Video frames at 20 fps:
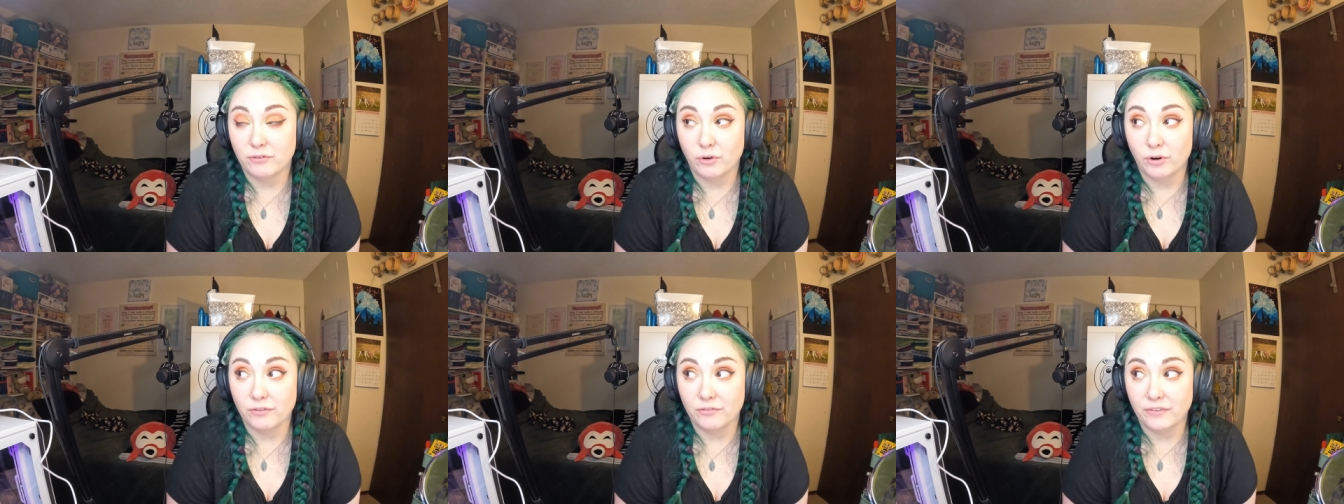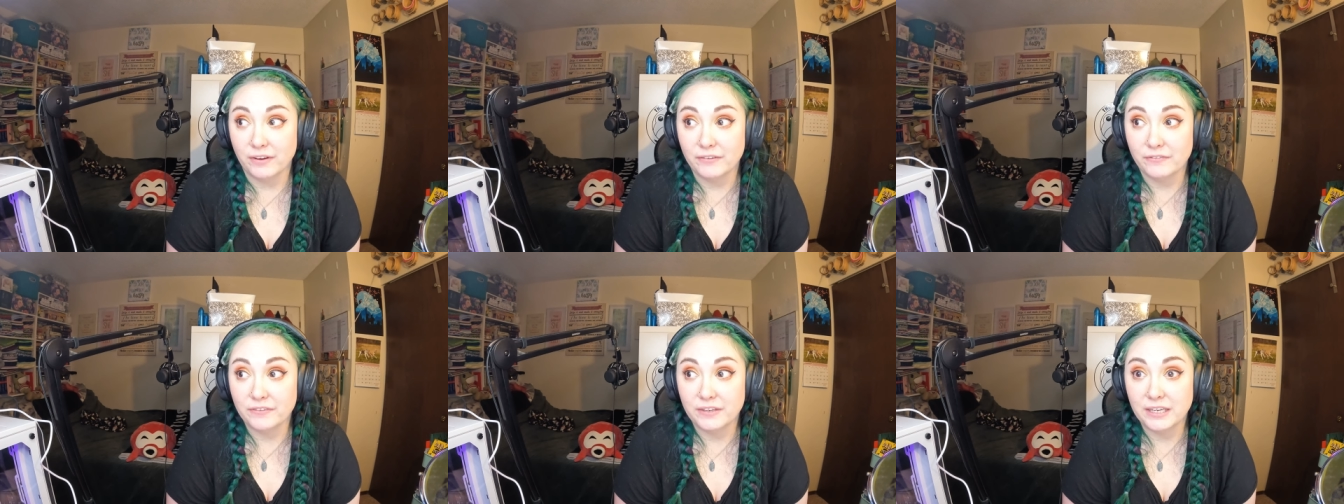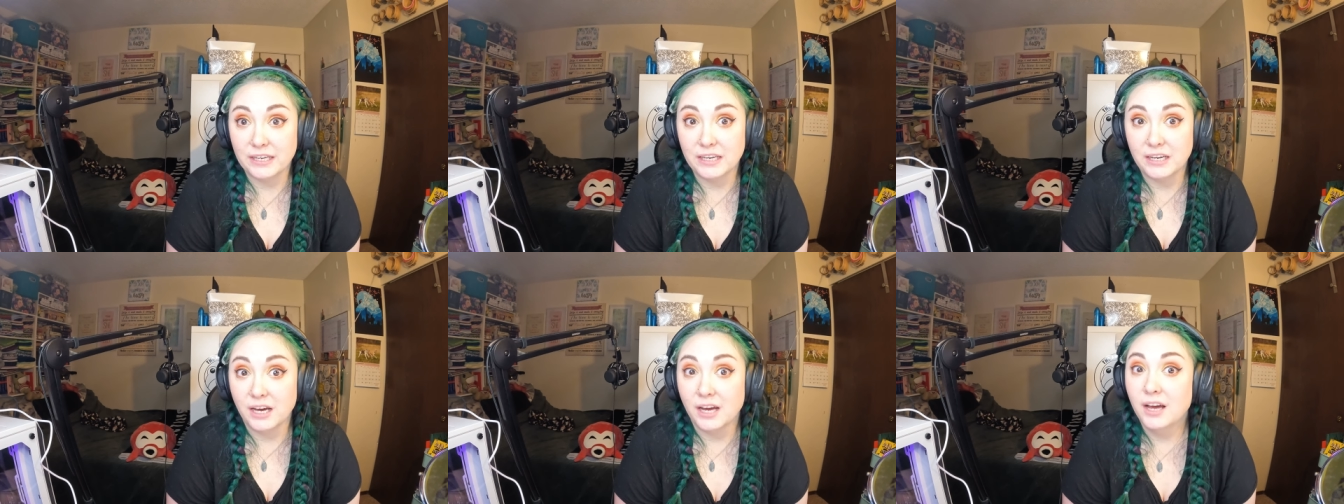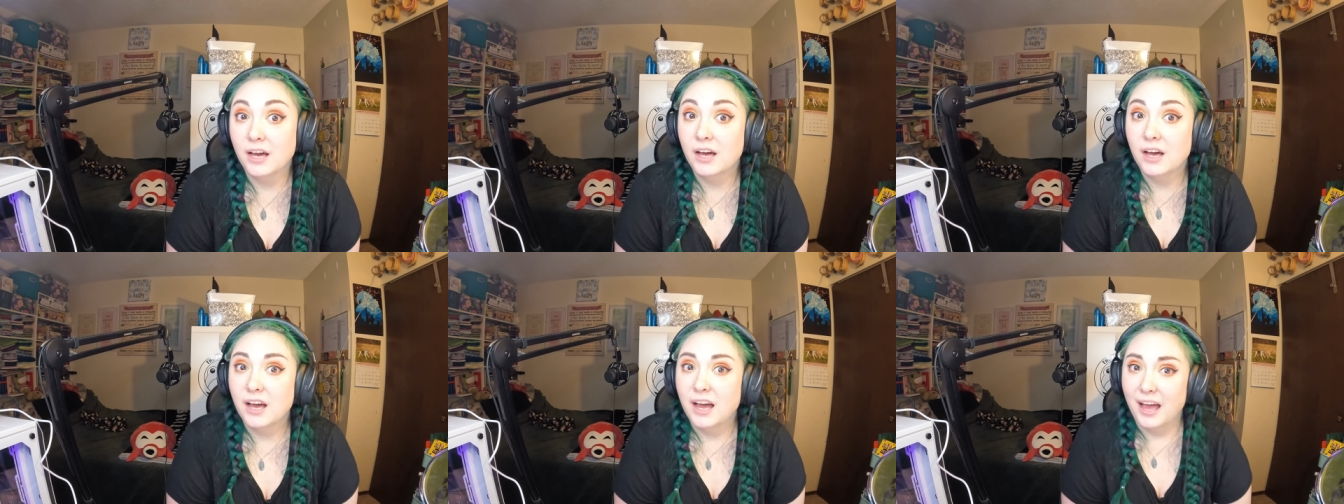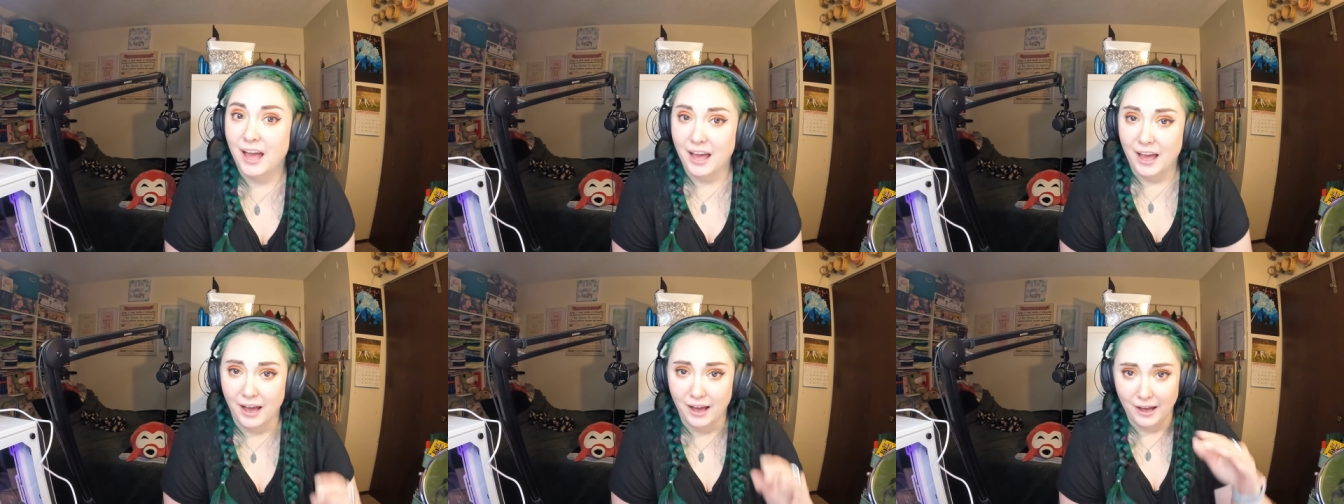450
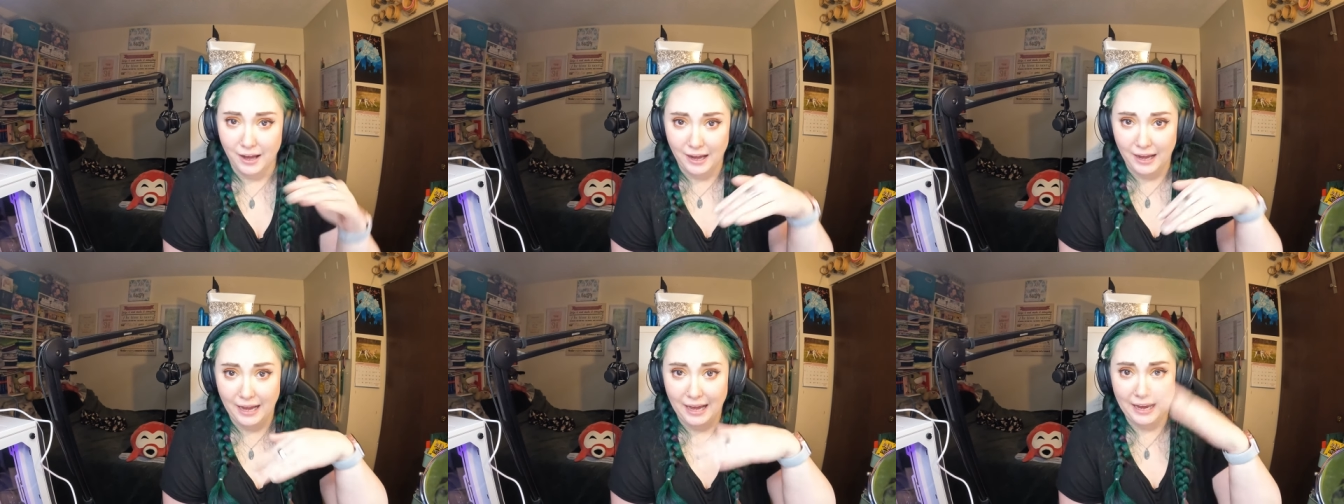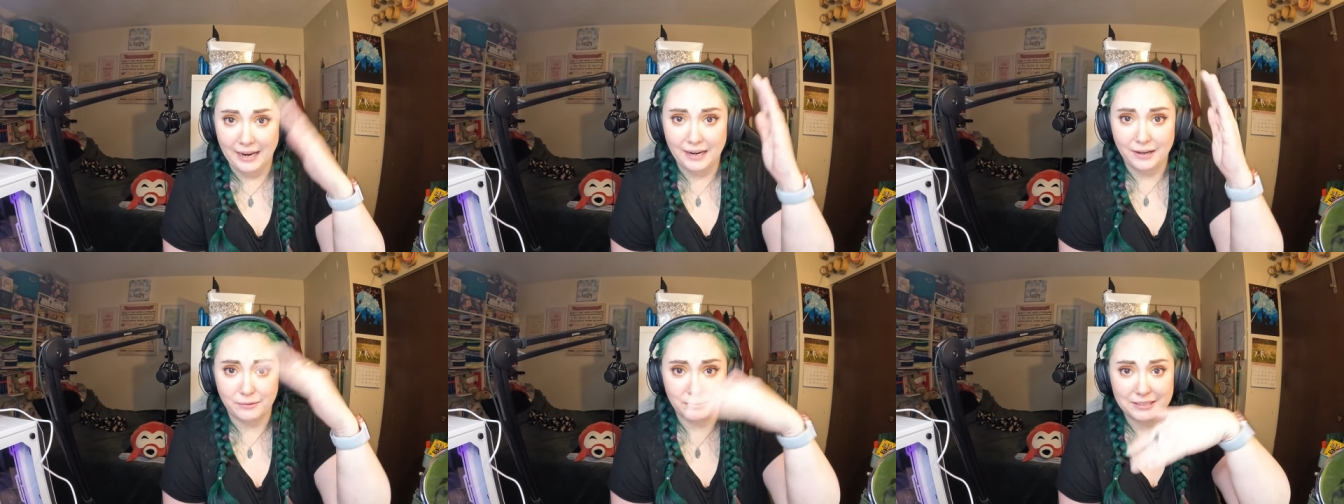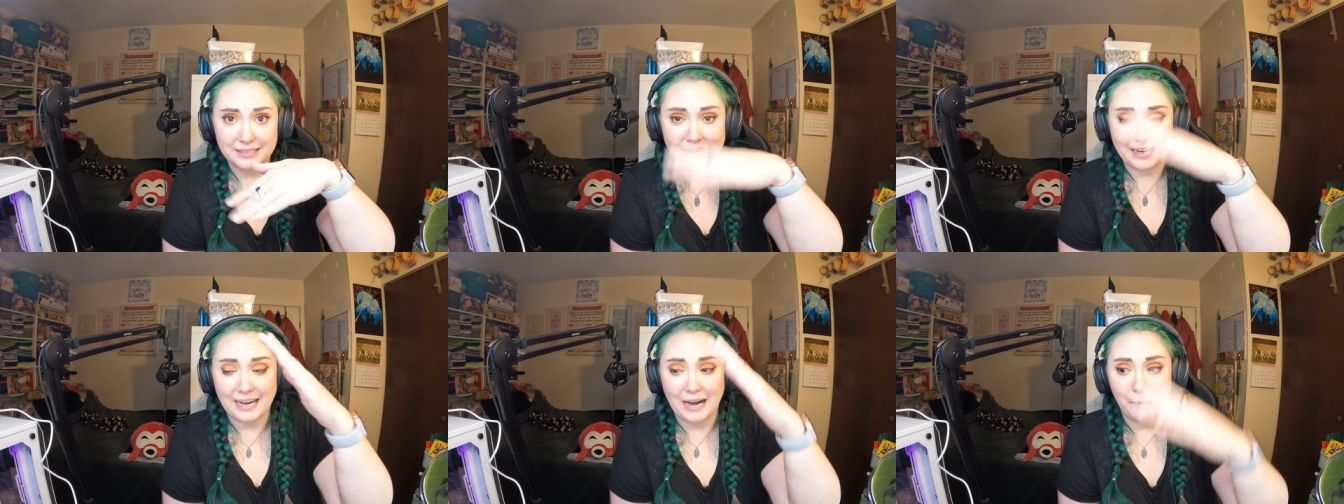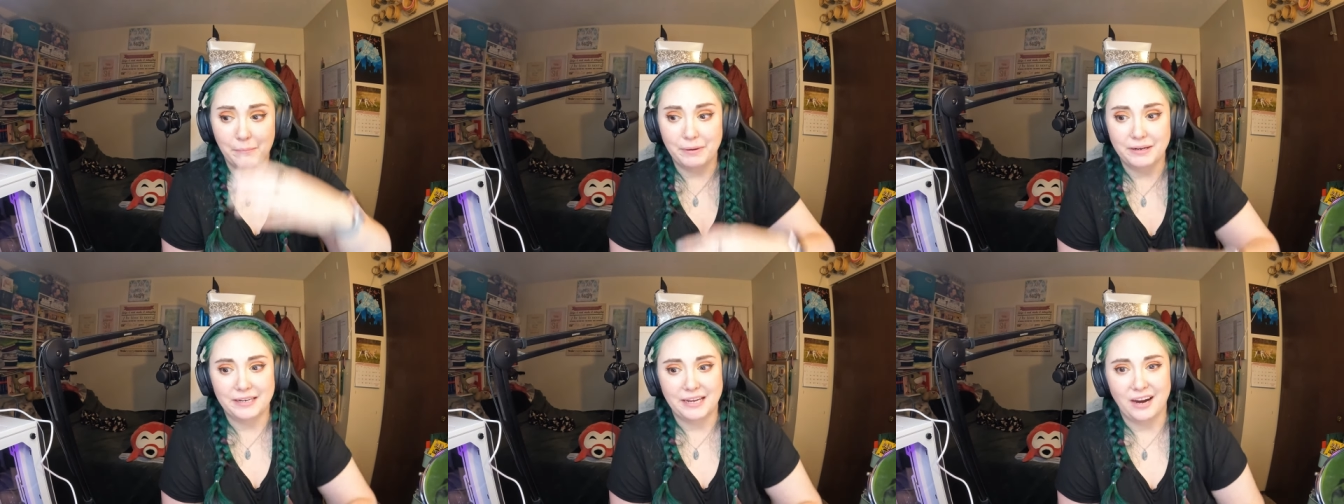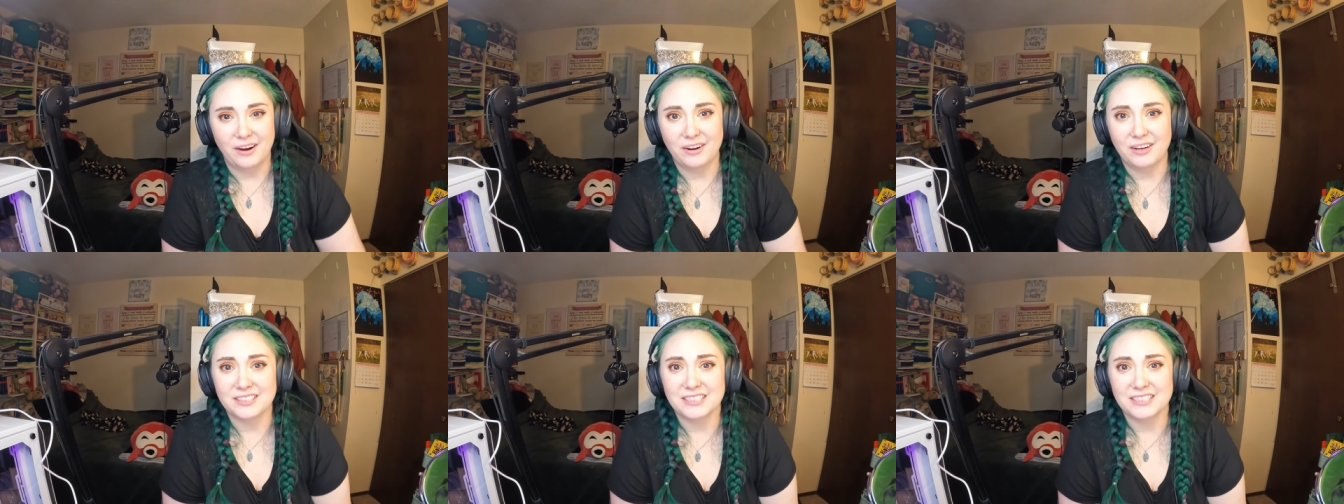and it was like up and down.